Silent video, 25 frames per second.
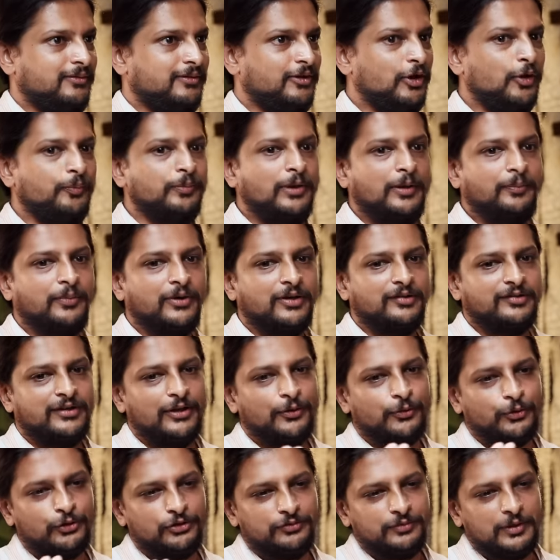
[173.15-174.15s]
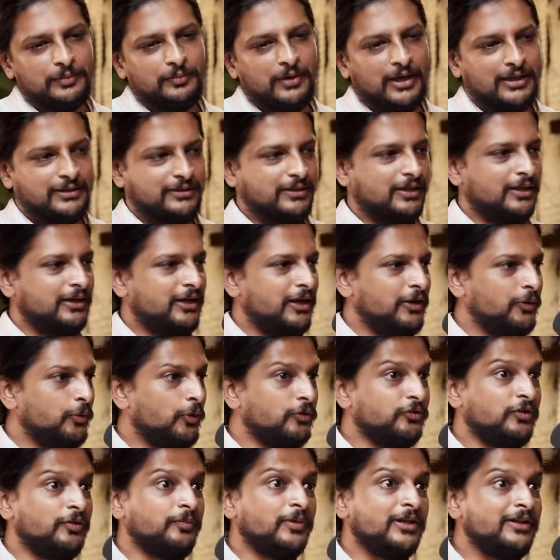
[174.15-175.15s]
Now people say kuch bhi baat kar raha hai,
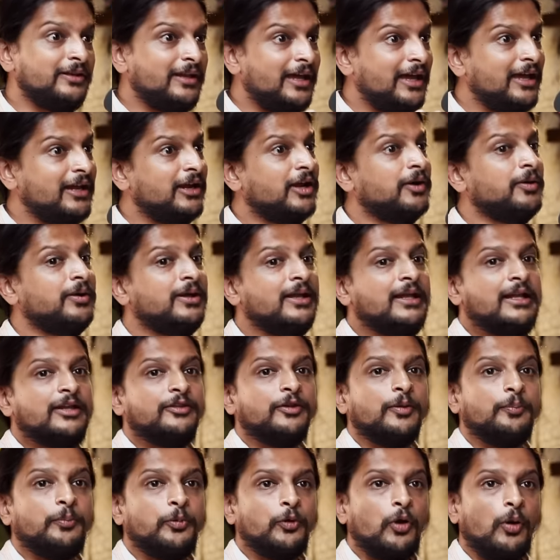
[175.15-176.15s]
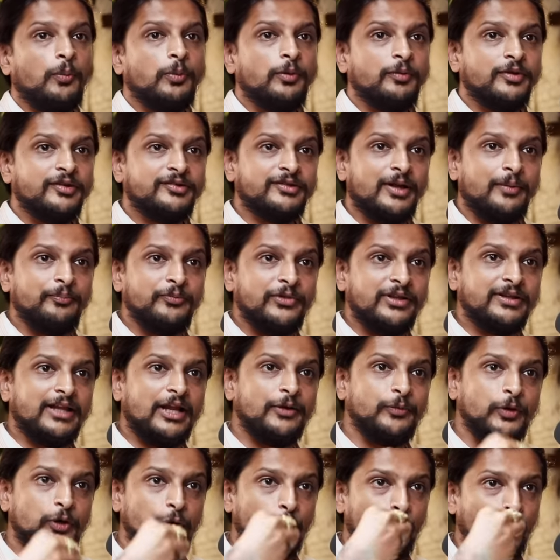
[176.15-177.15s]
nonsense, but there are, the problem is something
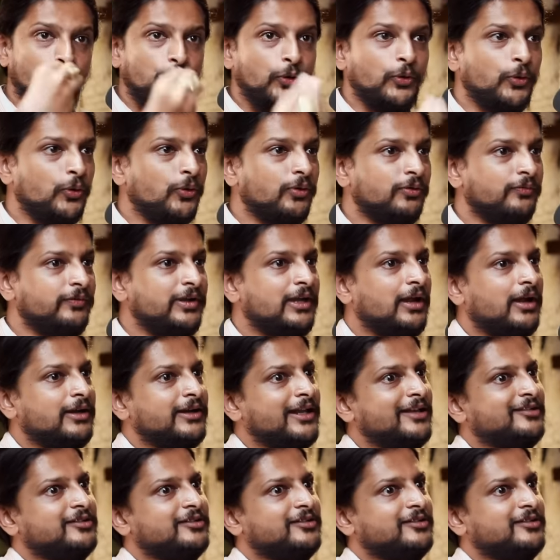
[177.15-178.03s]
that we don't know, we can't